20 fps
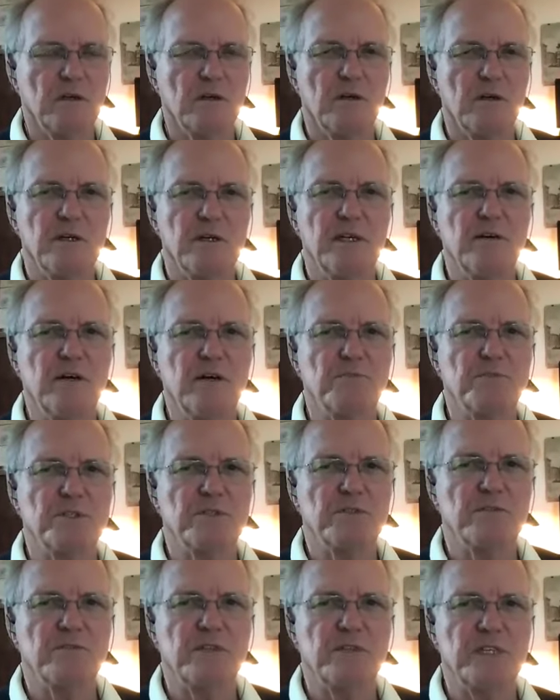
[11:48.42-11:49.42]
clear
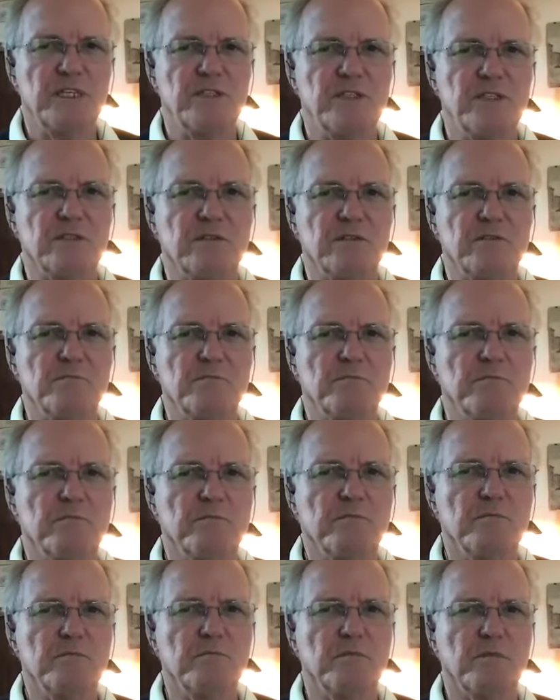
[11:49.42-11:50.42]
observation,
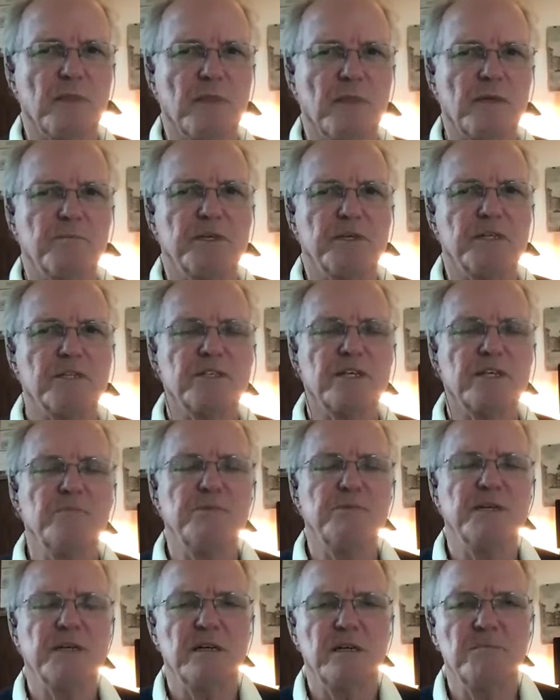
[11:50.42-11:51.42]
because then it
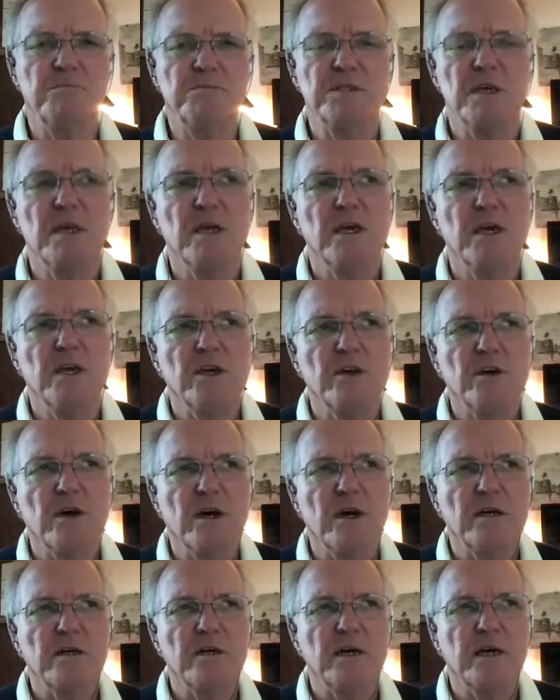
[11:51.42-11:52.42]
becomes,
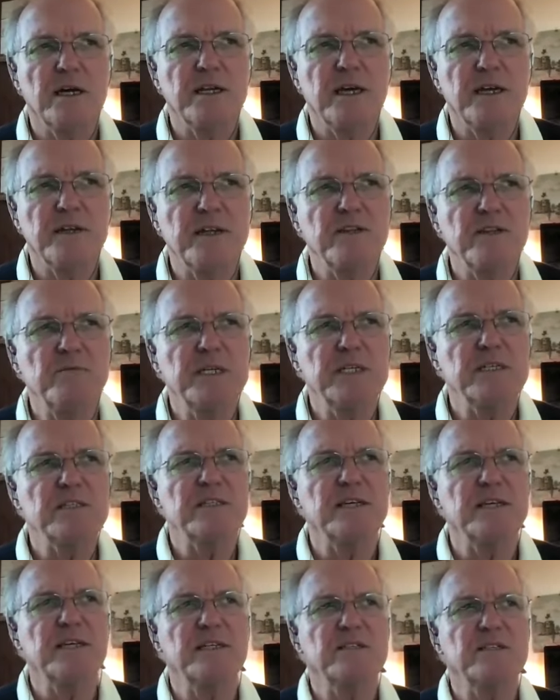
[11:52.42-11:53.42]
another way to
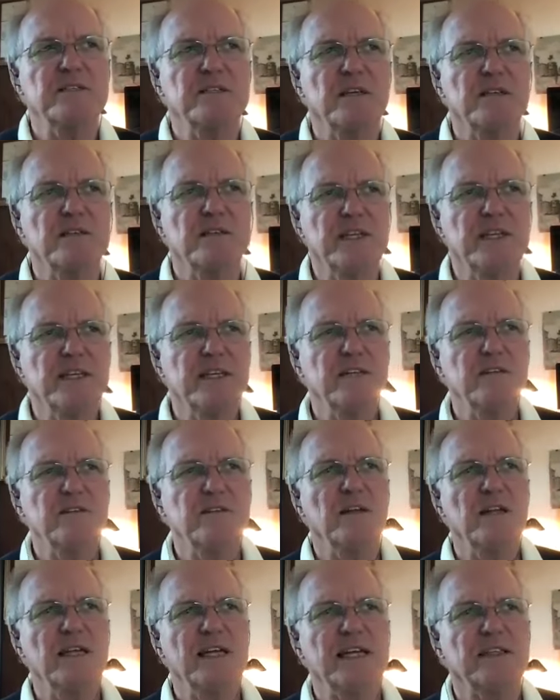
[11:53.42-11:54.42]
say it is, the
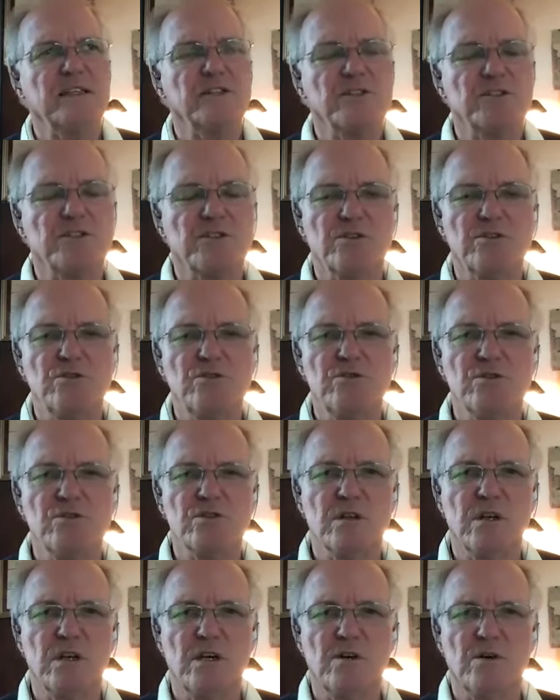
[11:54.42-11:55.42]
intellect is too
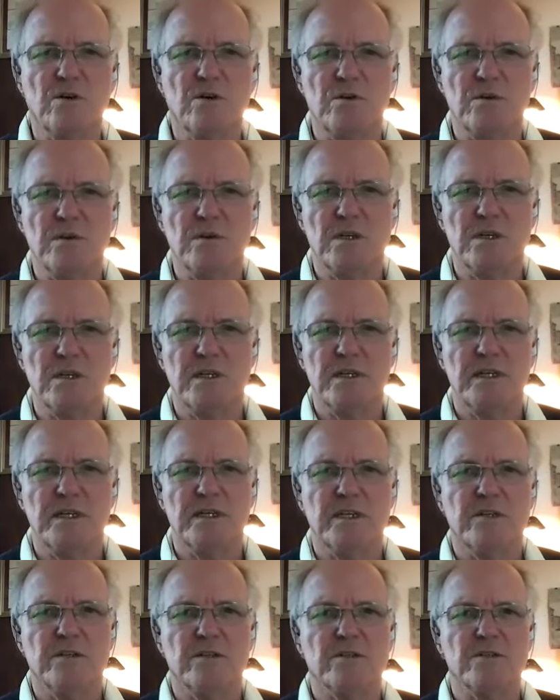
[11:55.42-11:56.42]
slow
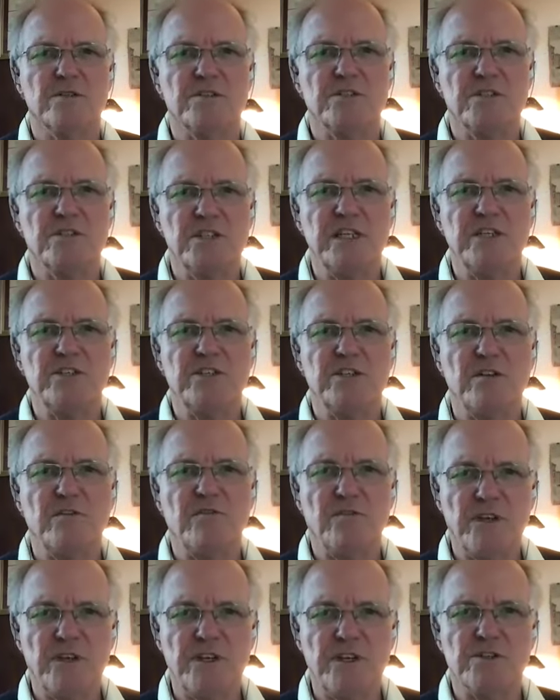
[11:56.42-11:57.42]
to see chief
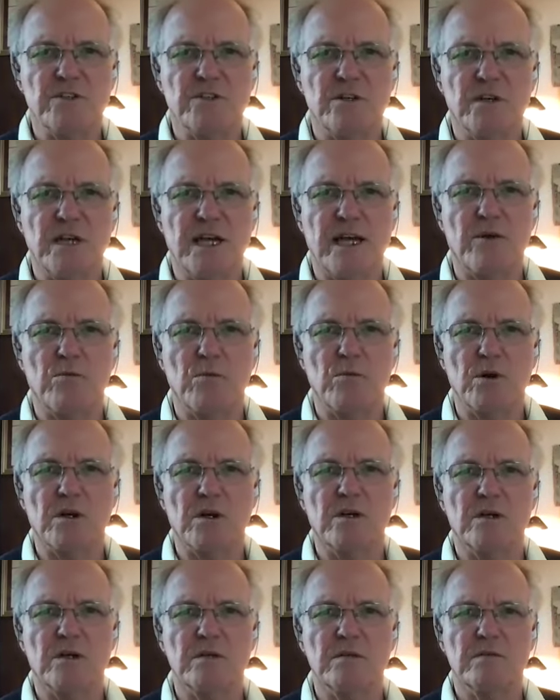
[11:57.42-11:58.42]
feature at
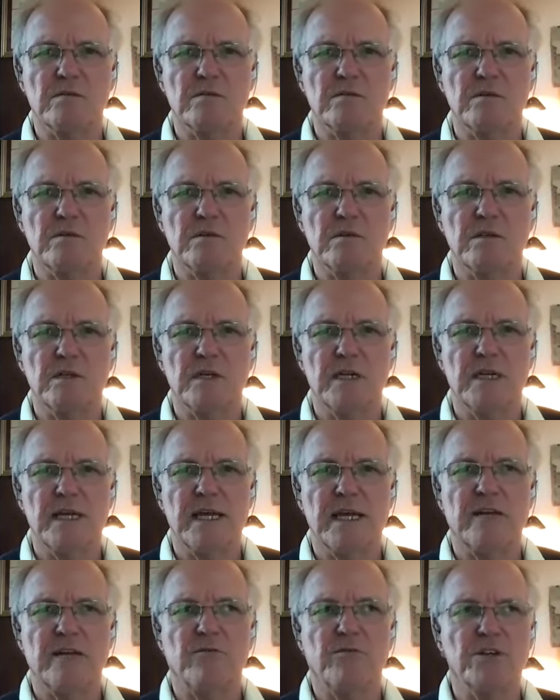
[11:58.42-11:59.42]
work.
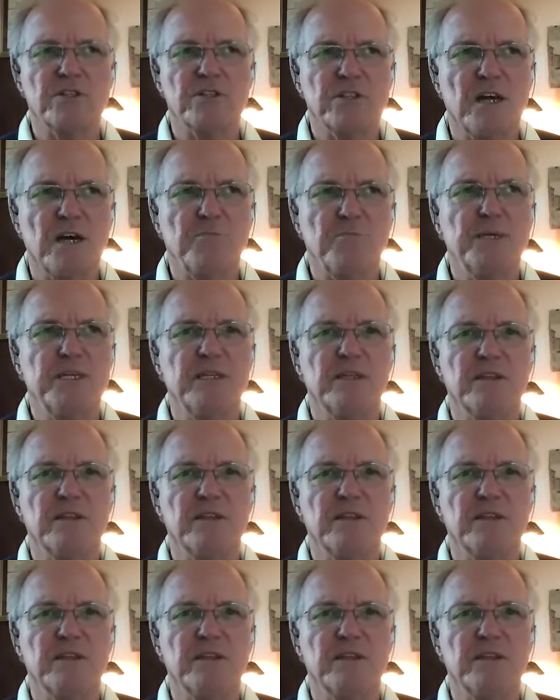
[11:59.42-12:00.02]
And if we're stopping